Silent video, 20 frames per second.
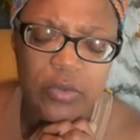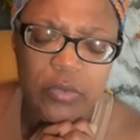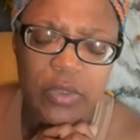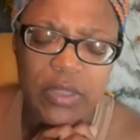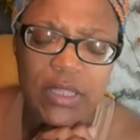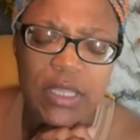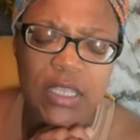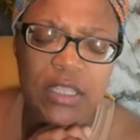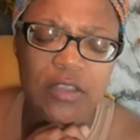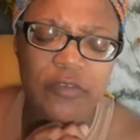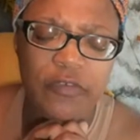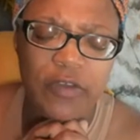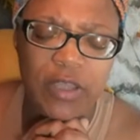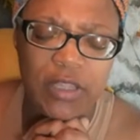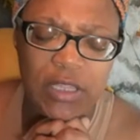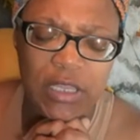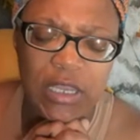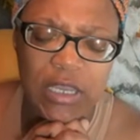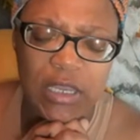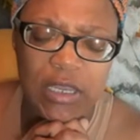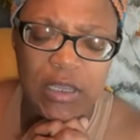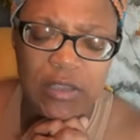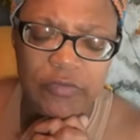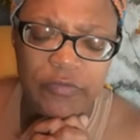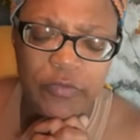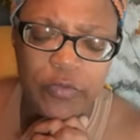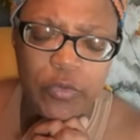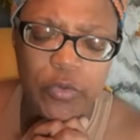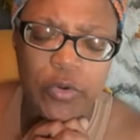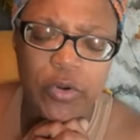We thank you, Father God,
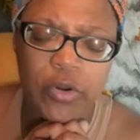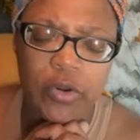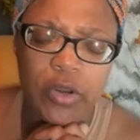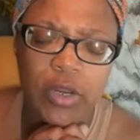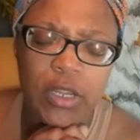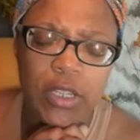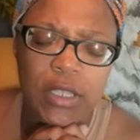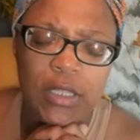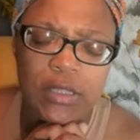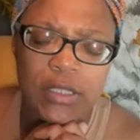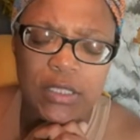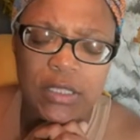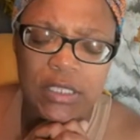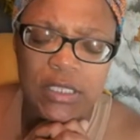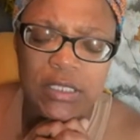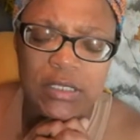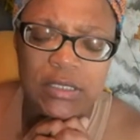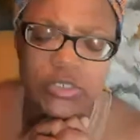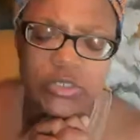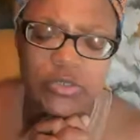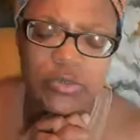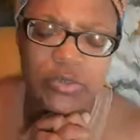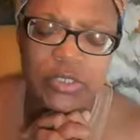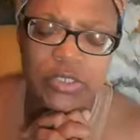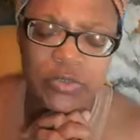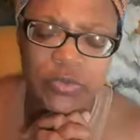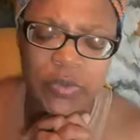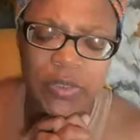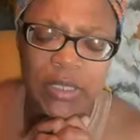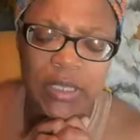for the things that you are
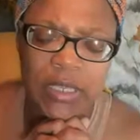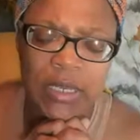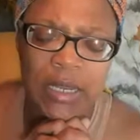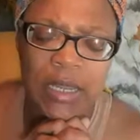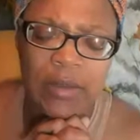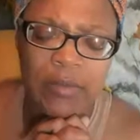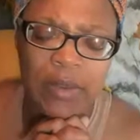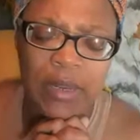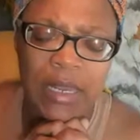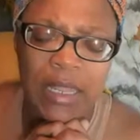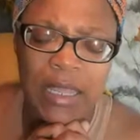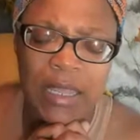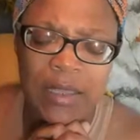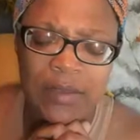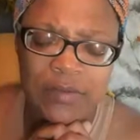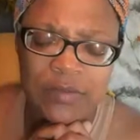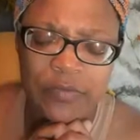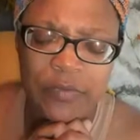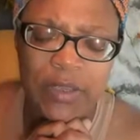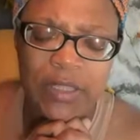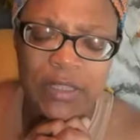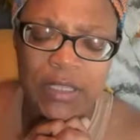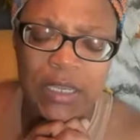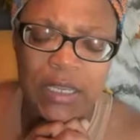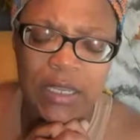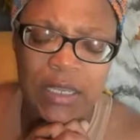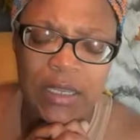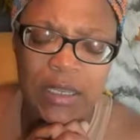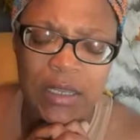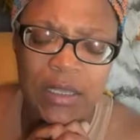doing in our lives, Father
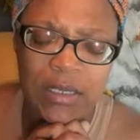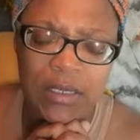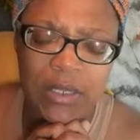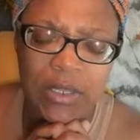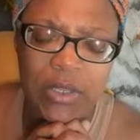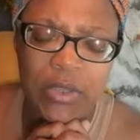God.